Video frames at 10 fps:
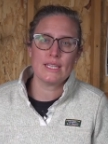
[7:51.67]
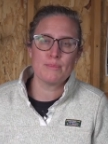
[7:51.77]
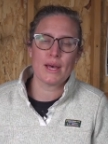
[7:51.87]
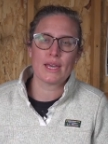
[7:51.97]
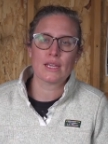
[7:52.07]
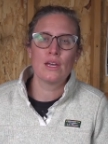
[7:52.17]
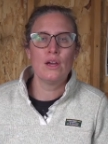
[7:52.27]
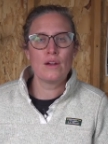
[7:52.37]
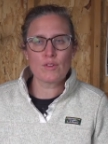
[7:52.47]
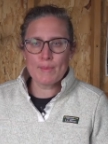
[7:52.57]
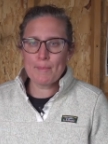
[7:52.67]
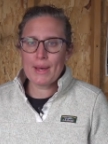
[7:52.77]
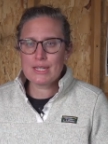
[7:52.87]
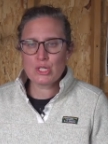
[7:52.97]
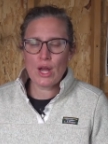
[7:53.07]
e-bike from a
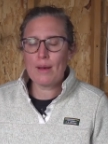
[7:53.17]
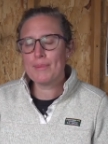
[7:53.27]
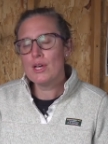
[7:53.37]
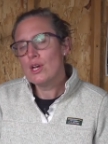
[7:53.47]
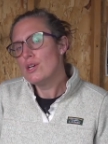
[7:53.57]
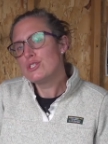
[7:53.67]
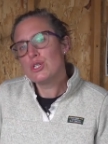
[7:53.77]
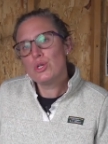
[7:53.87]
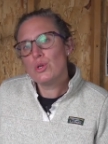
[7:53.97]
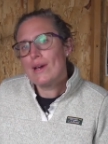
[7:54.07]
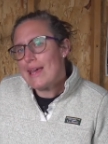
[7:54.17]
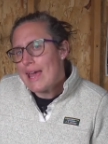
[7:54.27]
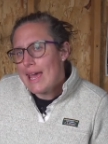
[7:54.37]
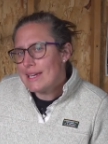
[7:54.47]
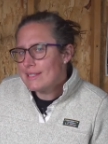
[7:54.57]
bike shop to
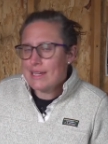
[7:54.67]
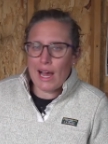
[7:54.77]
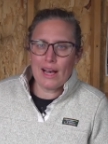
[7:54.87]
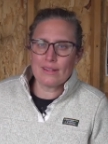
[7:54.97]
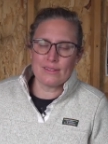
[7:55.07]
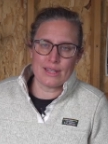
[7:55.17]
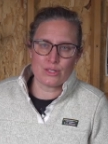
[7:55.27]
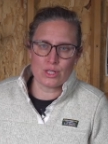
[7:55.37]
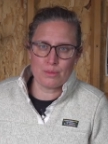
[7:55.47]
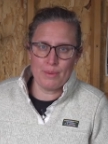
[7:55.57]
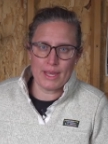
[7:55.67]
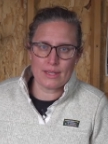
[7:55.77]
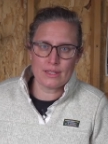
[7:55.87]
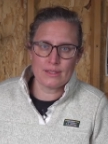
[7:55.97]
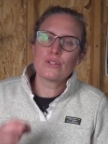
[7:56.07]
a non-electric
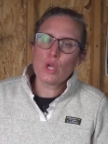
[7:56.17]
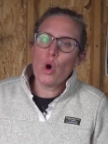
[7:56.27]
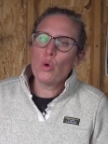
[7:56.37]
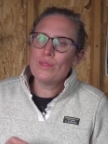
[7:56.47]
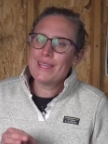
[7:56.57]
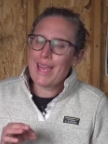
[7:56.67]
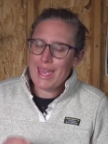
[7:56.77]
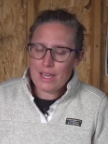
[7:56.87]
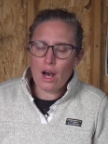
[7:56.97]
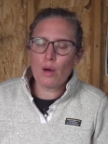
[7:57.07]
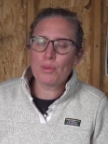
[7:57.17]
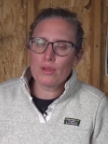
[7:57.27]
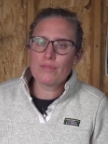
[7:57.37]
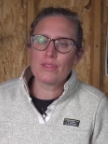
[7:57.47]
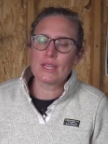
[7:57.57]
bike. There's only a couple
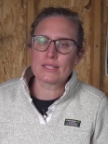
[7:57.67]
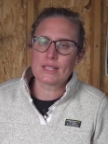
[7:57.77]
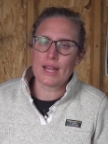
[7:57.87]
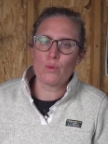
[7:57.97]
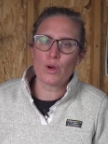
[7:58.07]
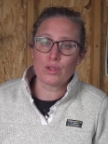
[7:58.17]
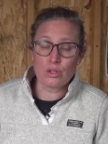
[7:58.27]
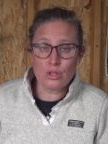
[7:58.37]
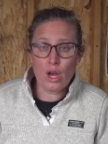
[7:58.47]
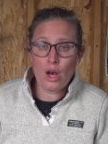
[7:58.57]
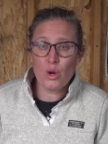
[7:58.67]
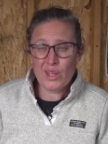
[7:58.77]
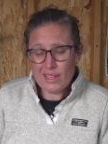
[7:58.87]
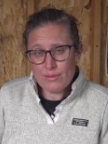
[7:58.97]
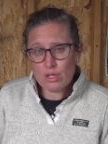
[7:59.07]
of things that I want you to know
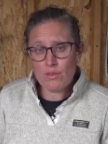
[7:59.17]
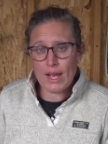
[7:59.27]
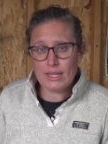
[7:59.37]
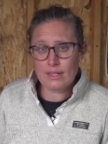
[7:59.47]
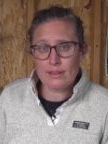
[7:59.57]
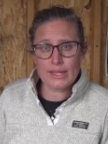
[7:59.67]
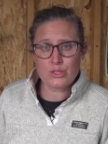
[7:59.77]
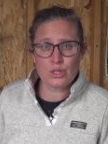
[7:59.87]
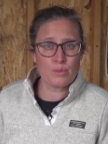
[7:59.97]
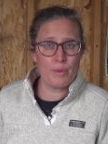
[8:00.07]
if you're riding an electric